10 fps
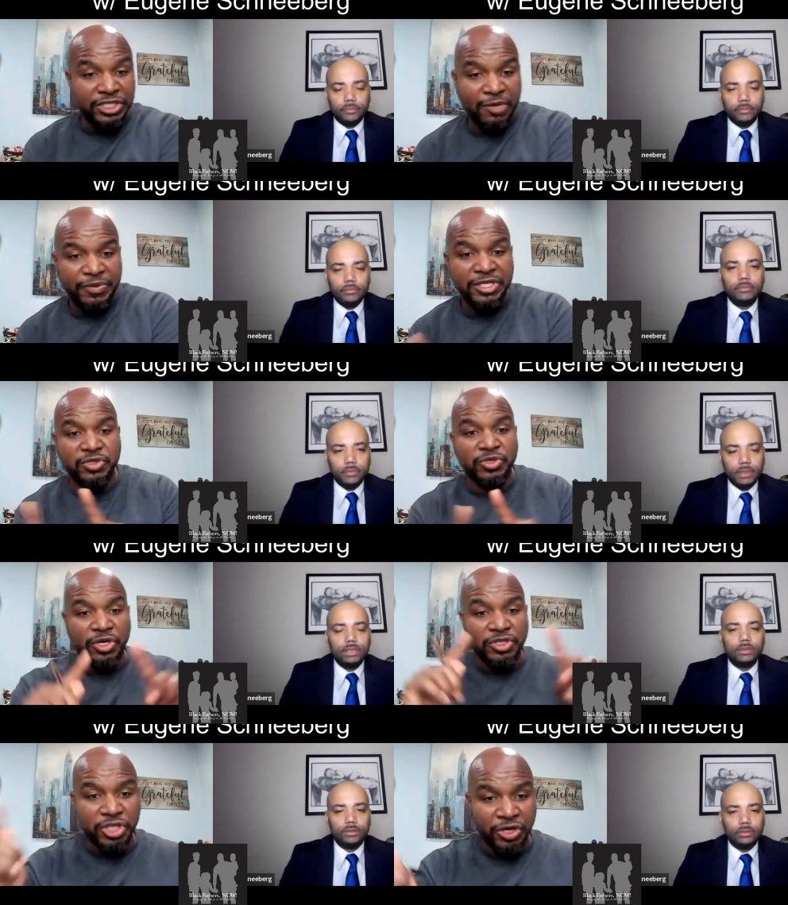Speaker 1: we jump into
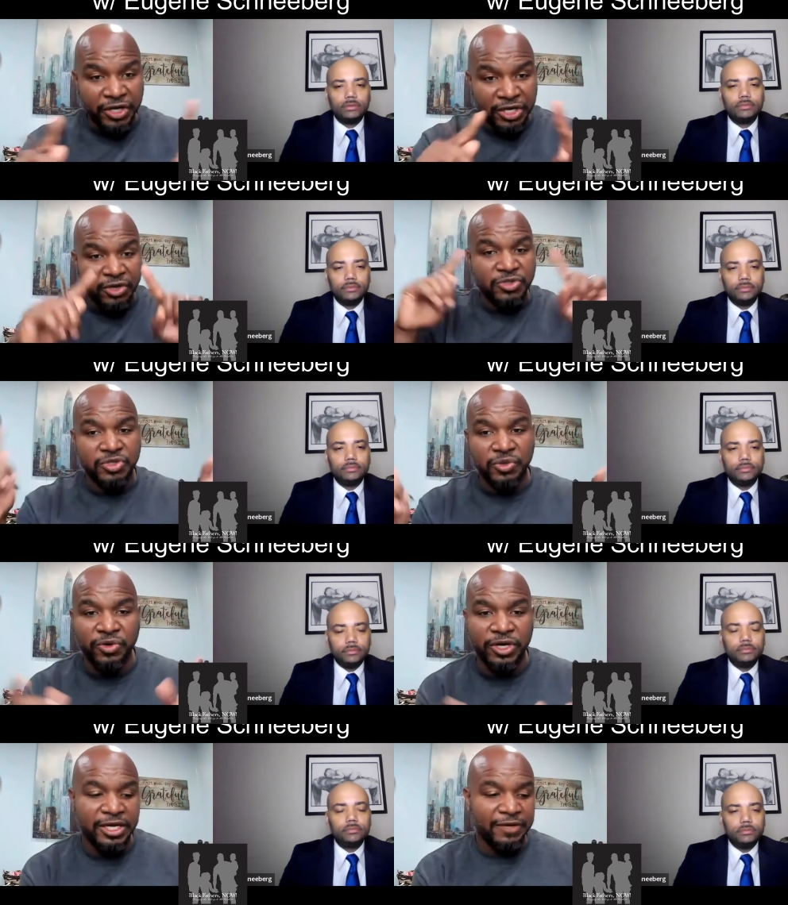your journey, cool. your
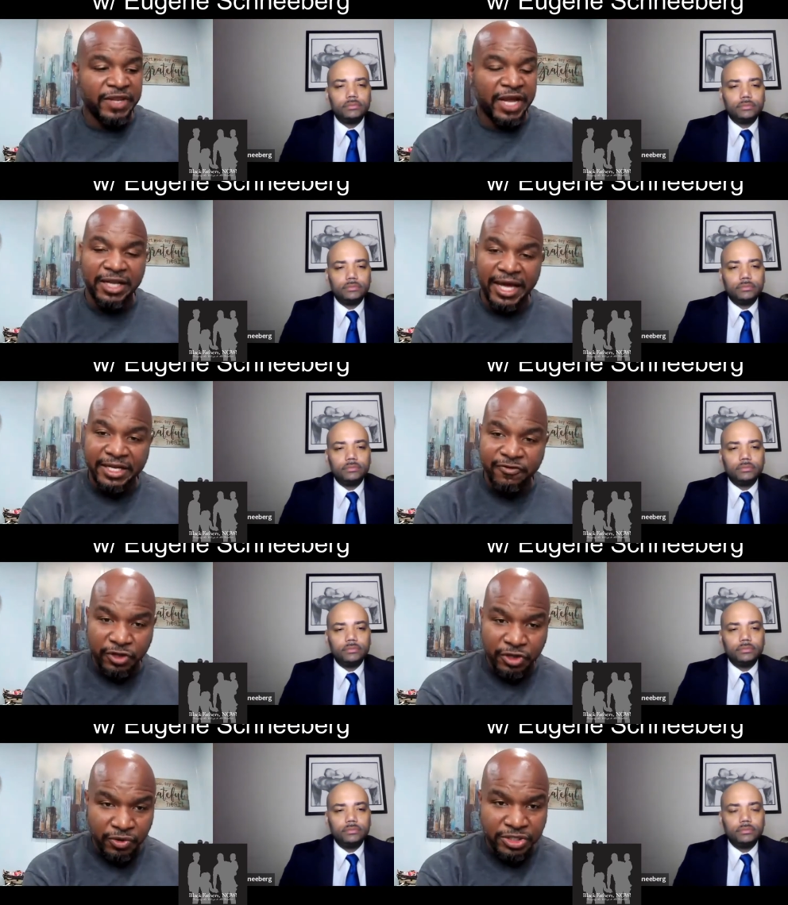story, I like
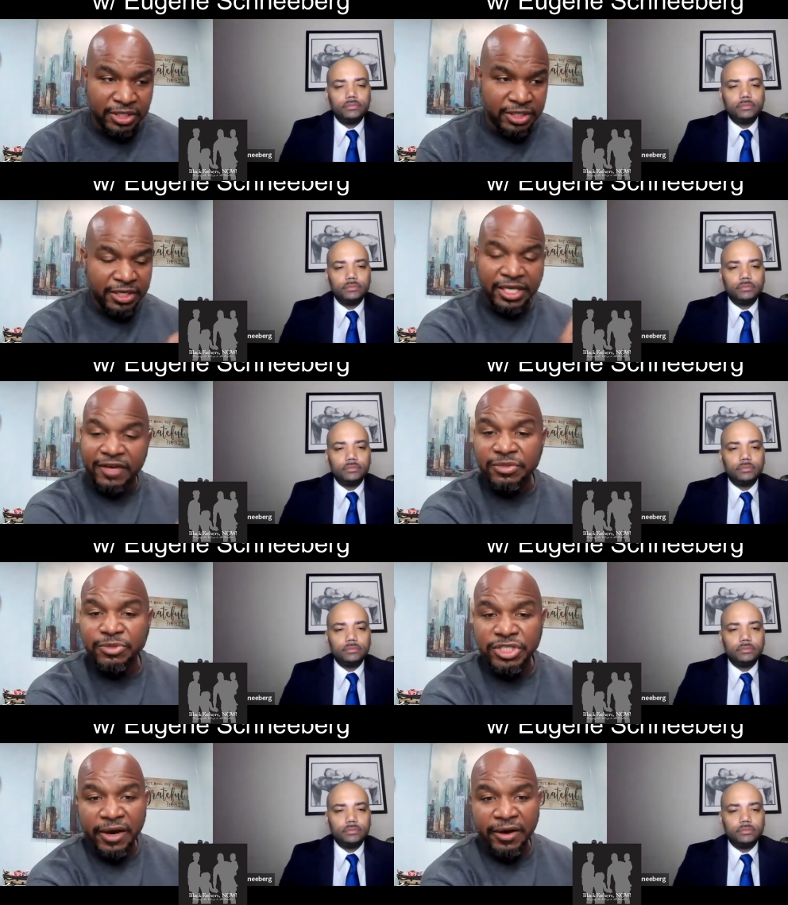for you to give some
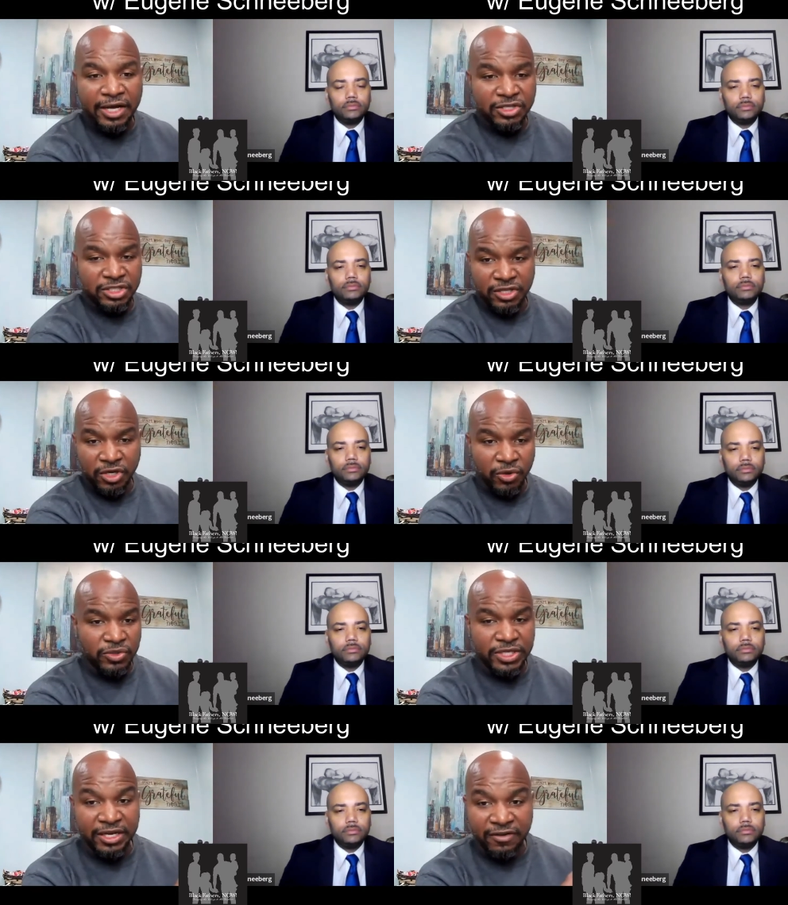shout outs to
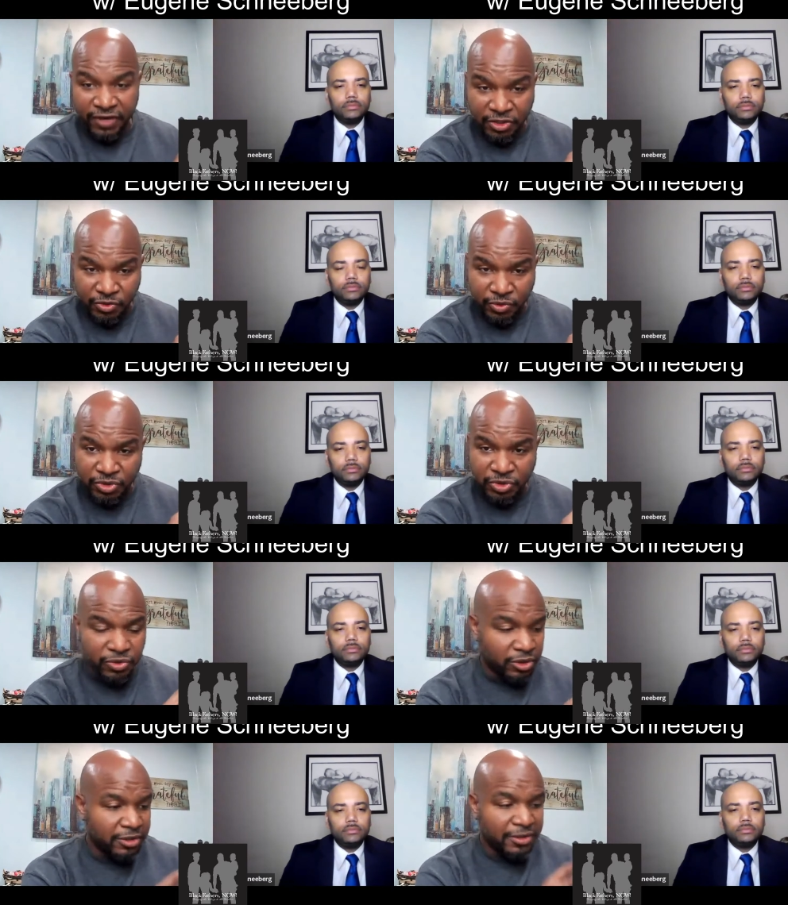those individuals
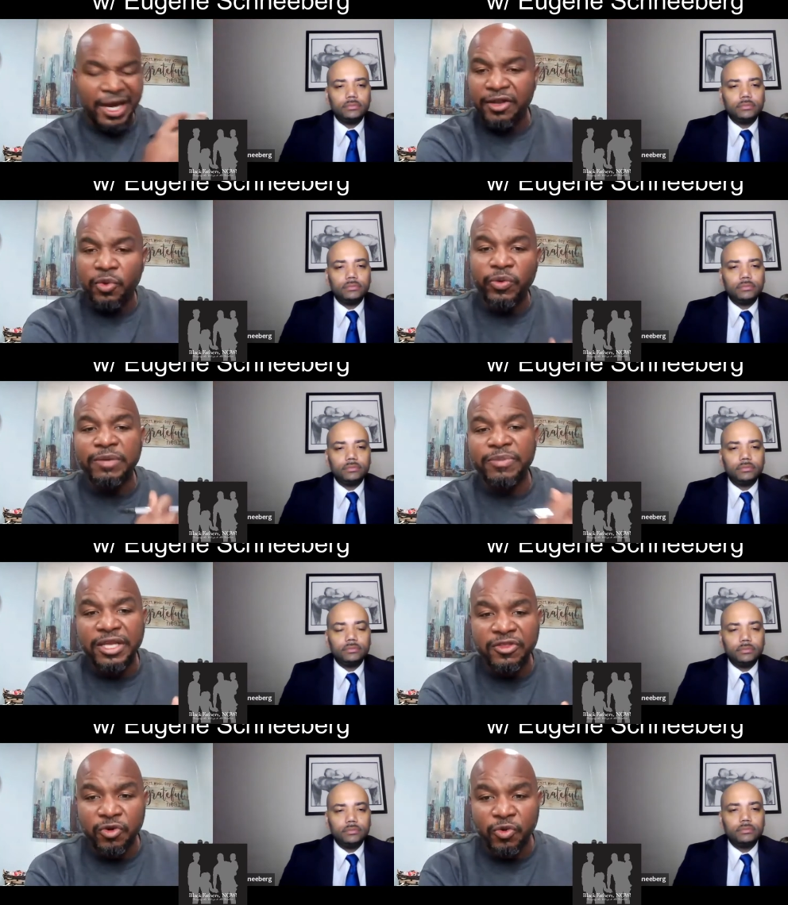who are kind of the wind
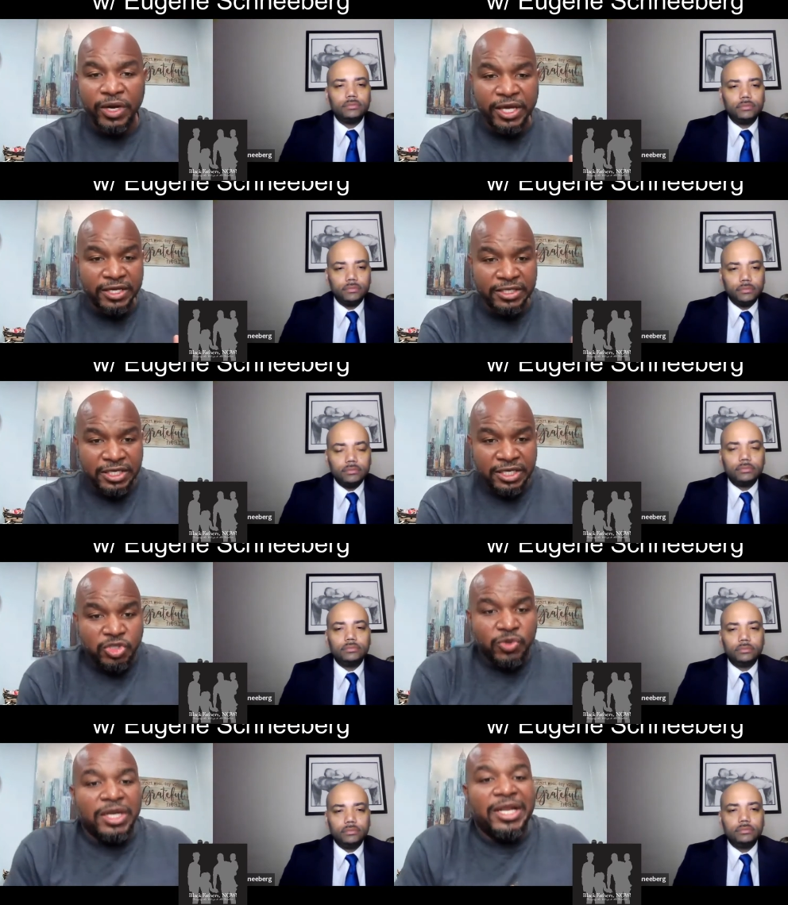beneath your wings
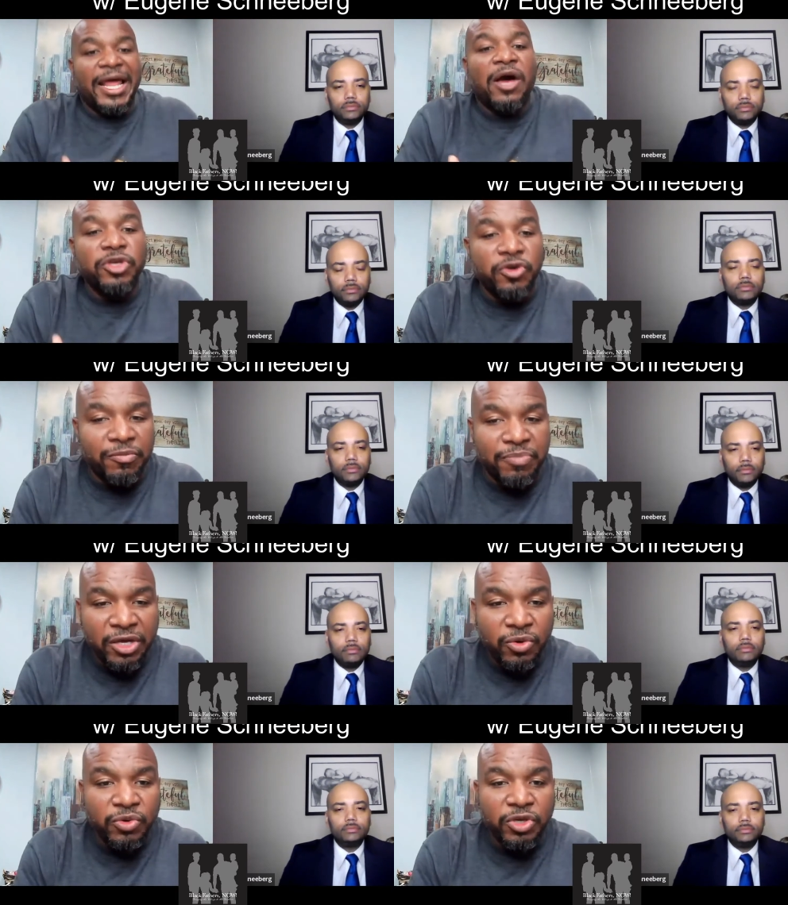to allow you to
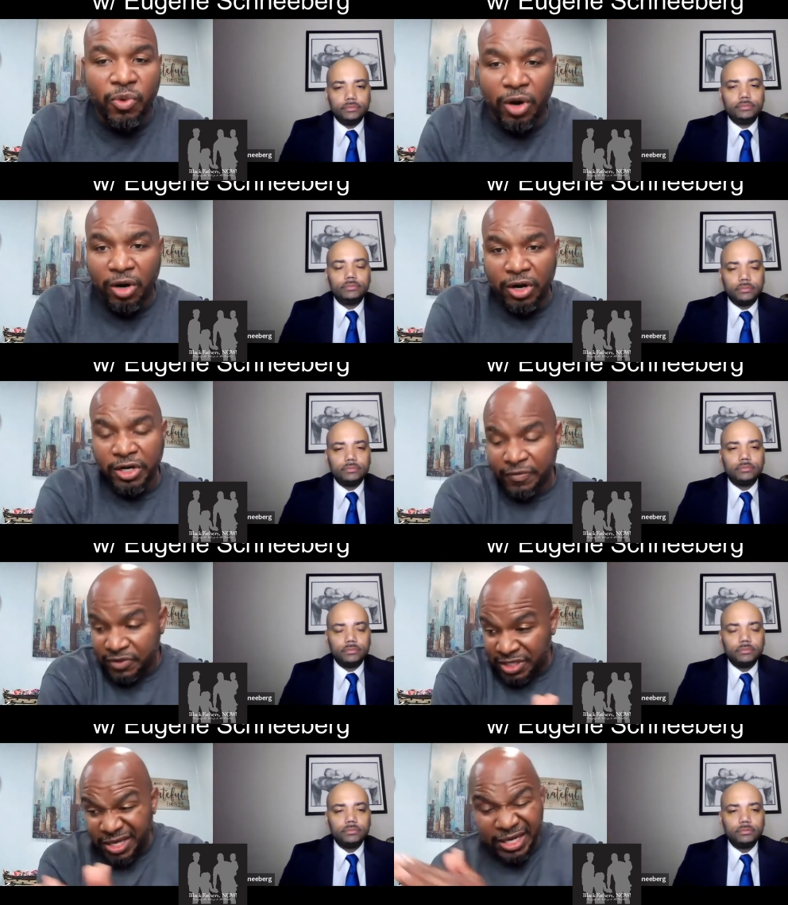be who you are
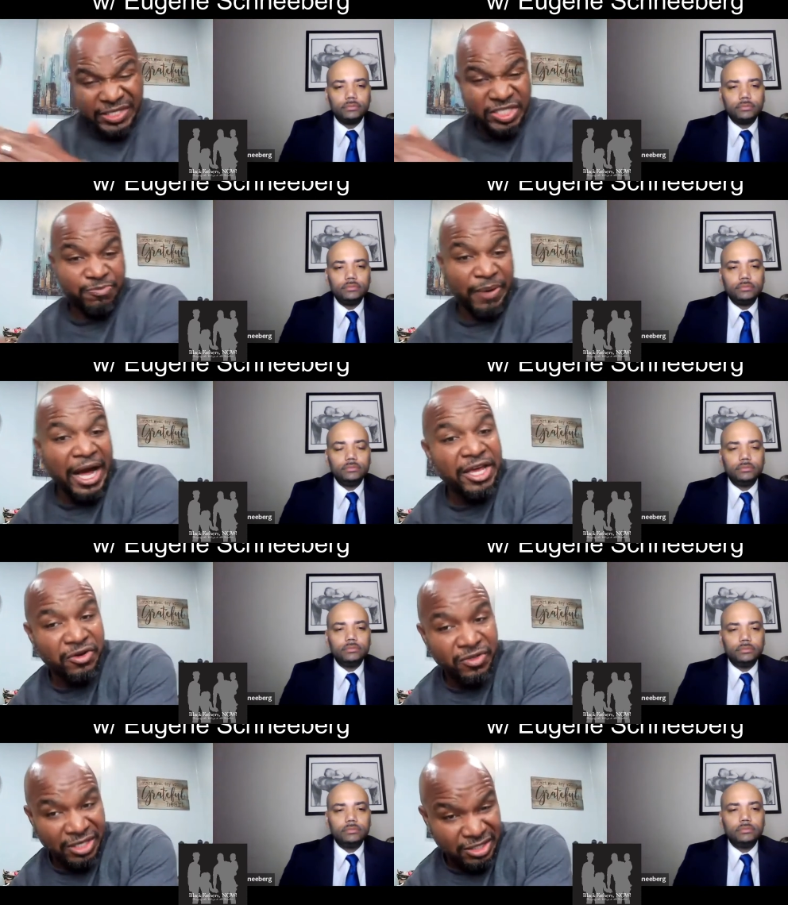to then
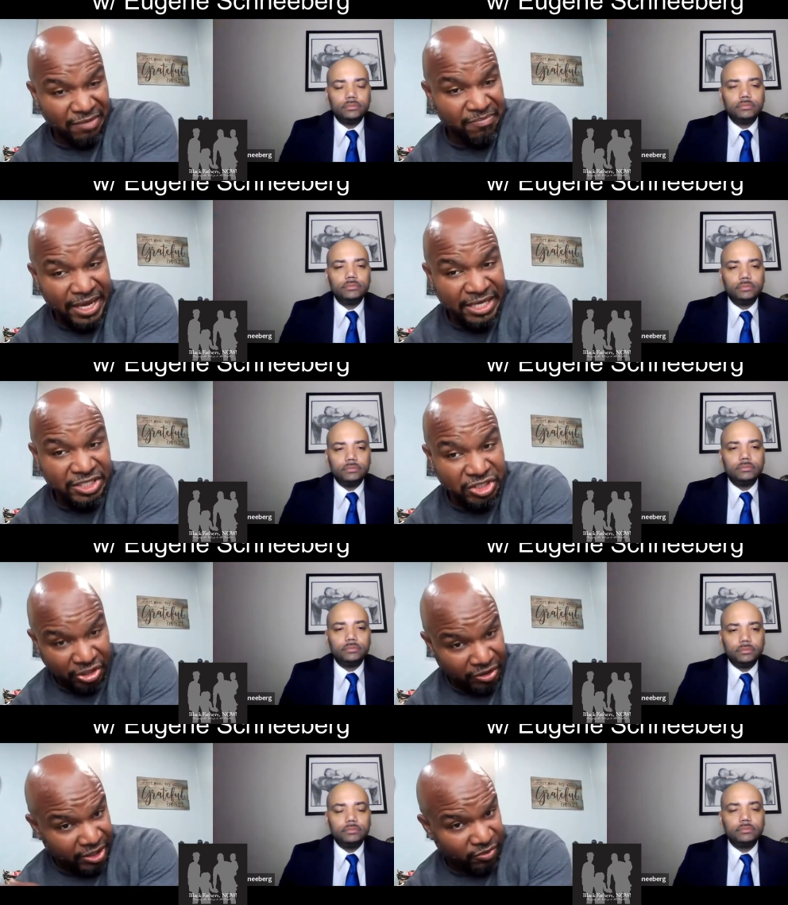inspire this amazing
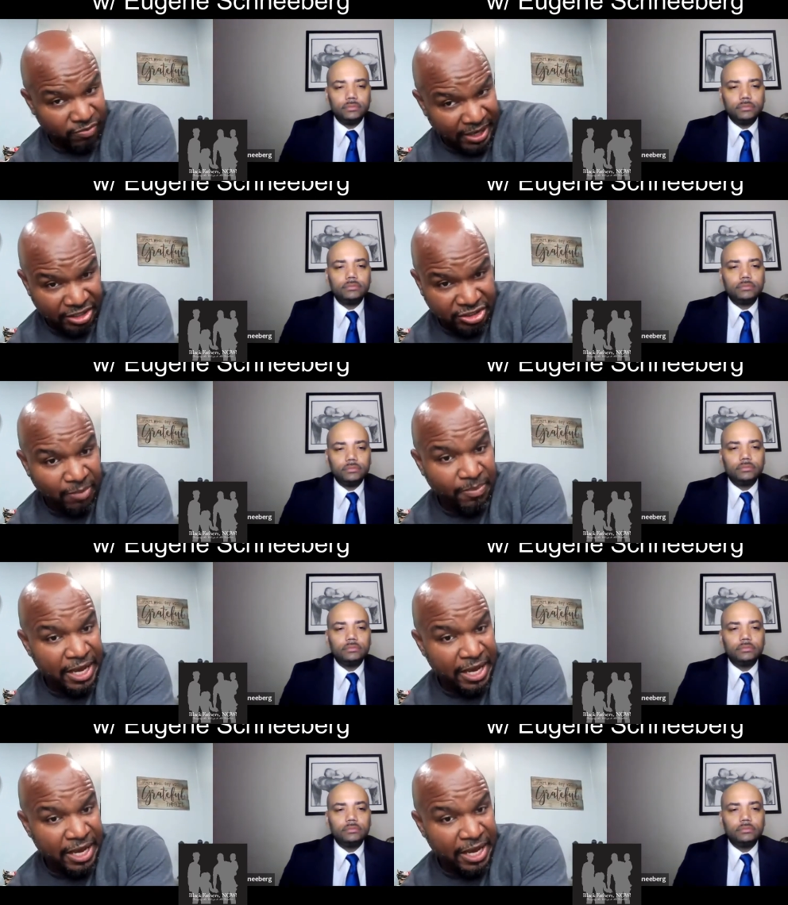journey that we're about to jump